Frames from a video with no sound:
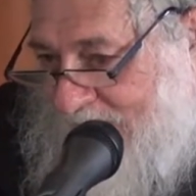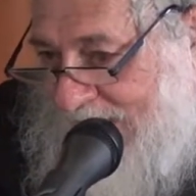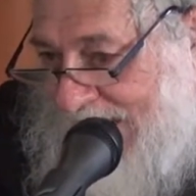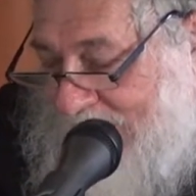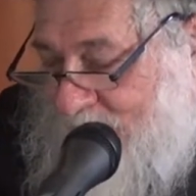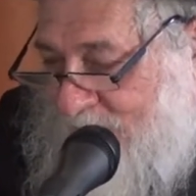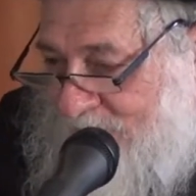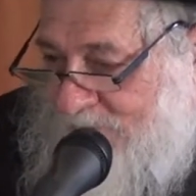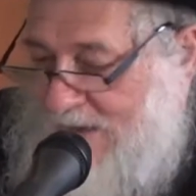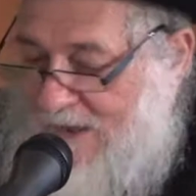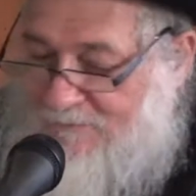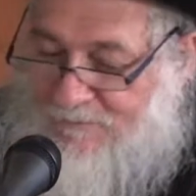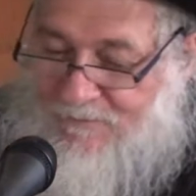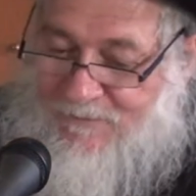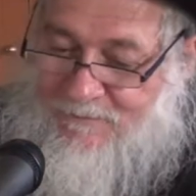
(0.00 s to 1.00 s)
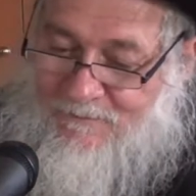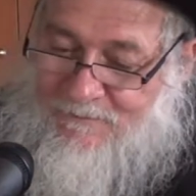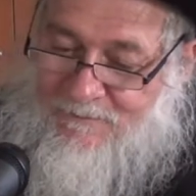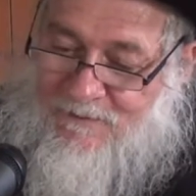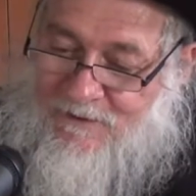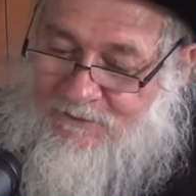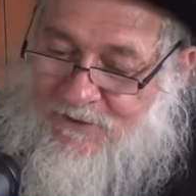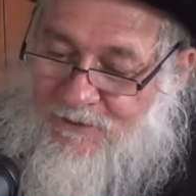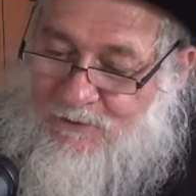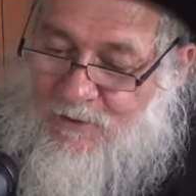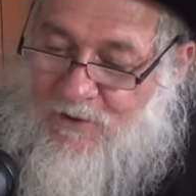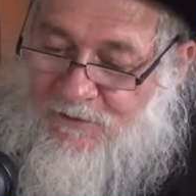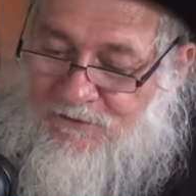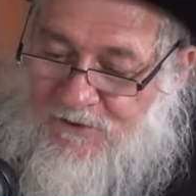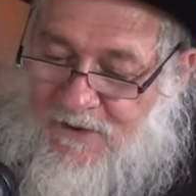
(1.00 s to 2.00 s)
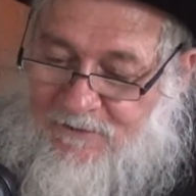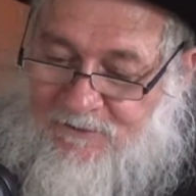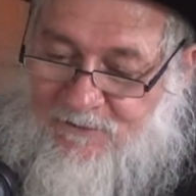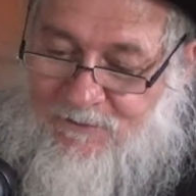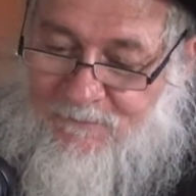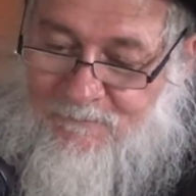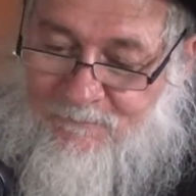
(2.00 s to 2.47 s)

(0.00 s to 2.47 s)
the Erev Rav, as the Gra says.